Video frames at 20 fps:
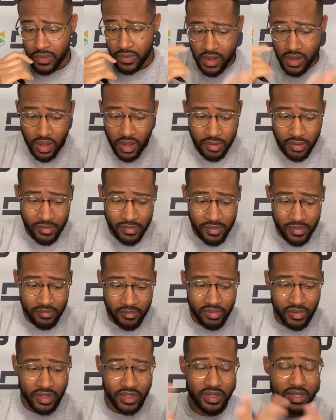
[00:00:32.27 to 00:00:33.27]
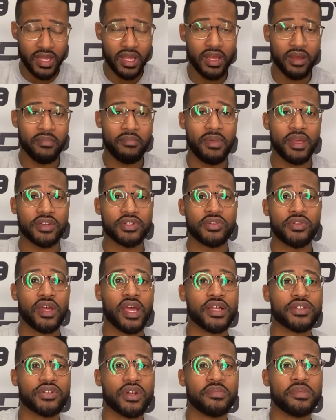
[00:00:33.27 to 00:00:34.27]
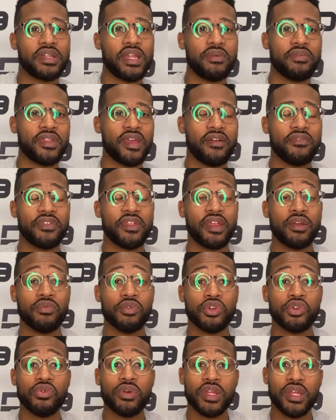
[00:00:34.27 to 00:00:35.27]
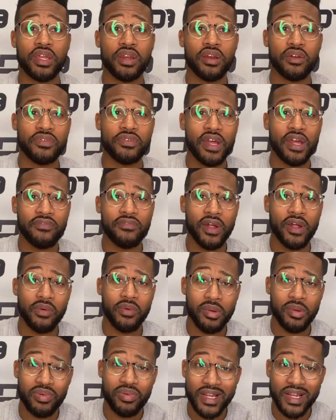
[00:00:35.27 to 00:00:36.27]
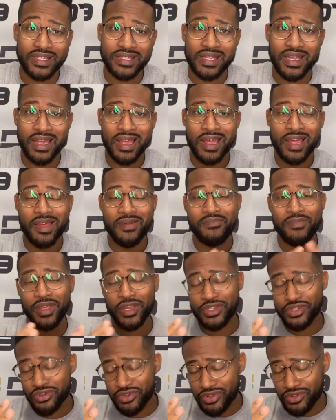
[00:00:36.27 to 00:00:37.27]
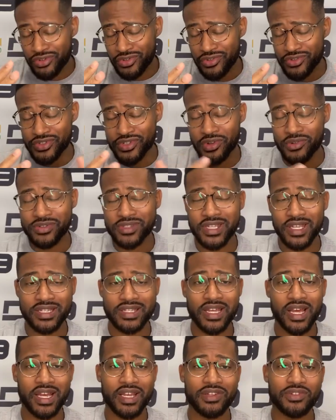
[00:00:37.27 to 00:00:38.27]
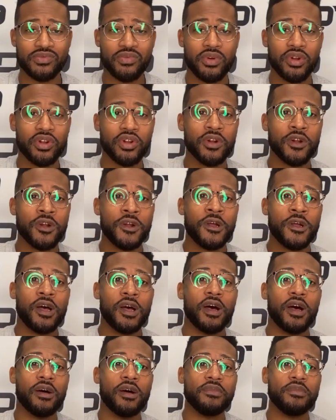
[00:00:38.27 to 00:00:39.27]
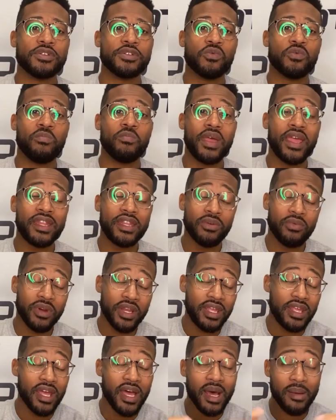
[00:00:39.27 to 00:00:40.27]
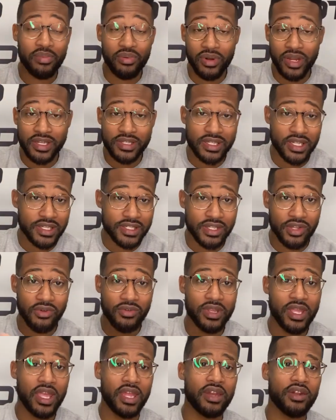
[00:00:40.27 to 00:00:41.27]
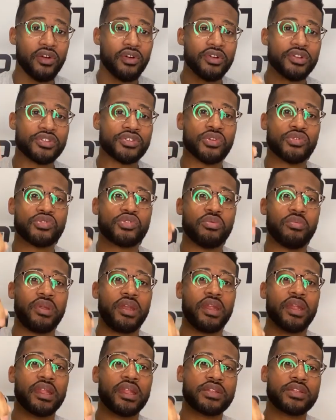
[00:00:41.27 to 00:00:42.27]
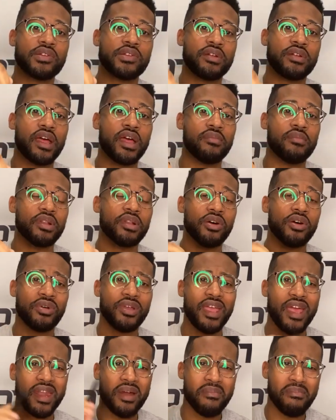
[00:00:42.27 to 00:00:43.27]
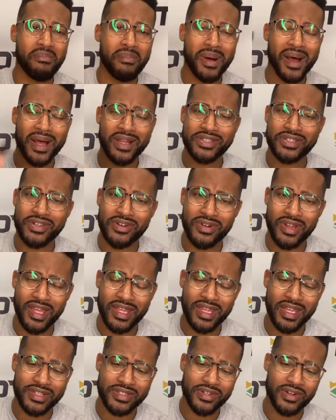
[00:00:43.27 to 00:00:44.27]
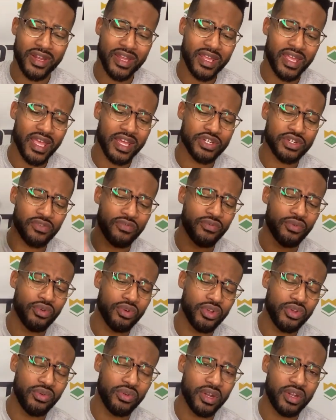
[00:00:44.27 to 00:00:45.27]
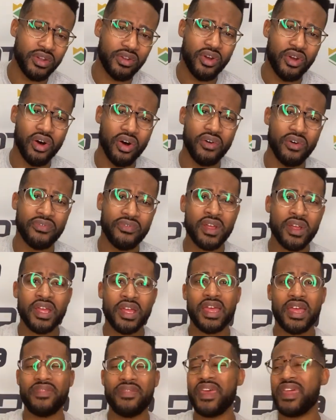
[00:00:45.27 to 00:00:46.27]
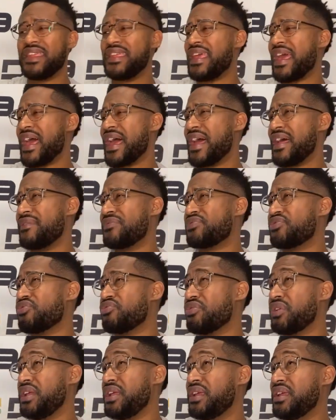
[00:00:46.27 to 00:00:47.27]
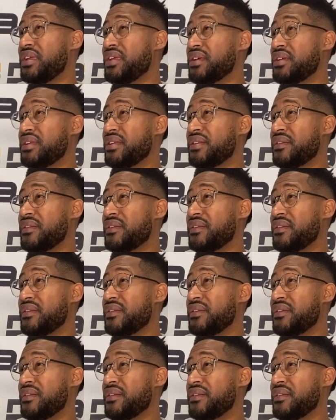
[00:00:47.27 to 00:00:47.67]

Um, but yeah, make sure you guys are up to date with everything we're doing here. If you're not following Bryce, make sure you do so. TikTok and Twitter um, is mainly where he operates and is located. All his social media links are down below. He had a monster day yesterday, cashed a four unit in golf, and then he had three